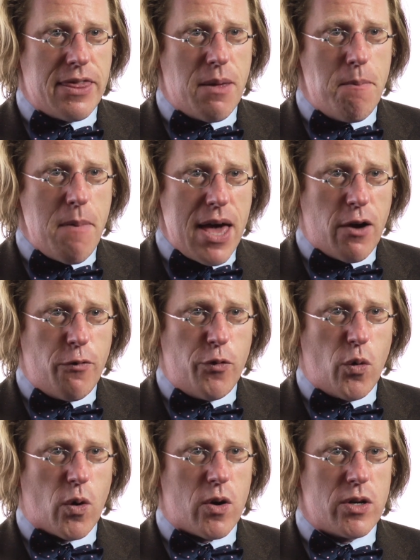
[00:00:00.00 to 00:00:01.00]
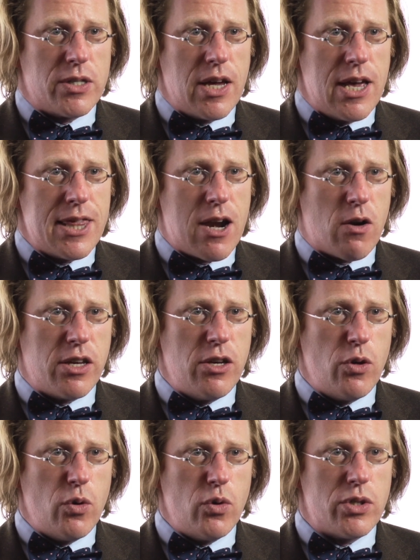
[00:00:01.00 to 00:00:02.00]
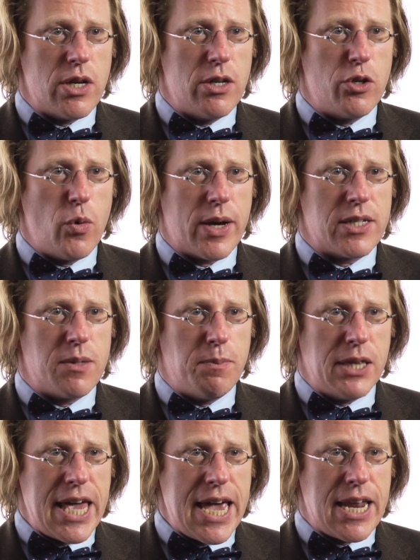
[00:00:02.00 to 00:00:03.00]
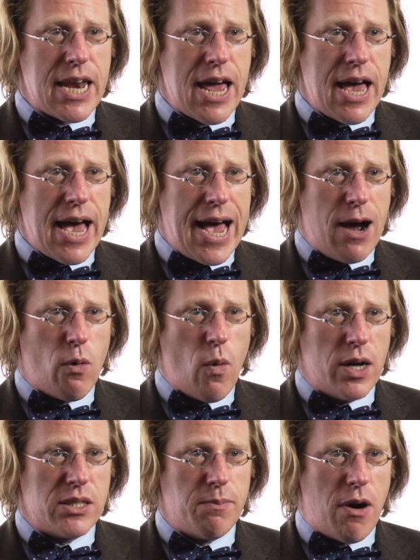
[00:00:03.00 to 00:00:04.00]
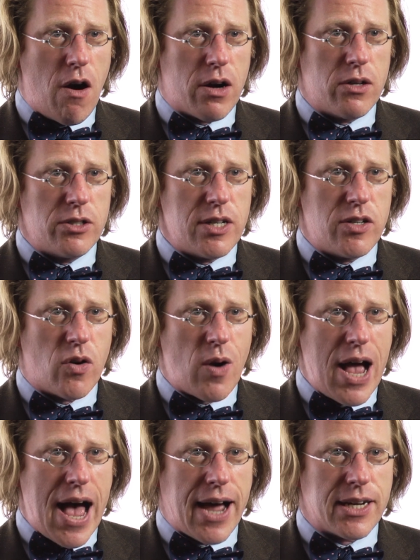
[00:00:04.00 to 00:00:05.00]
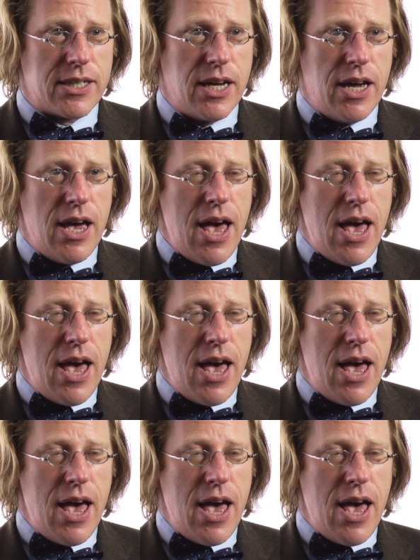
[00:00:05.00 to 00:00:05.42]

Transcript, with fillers: the metaphors that are used to explain how quantum particles interact,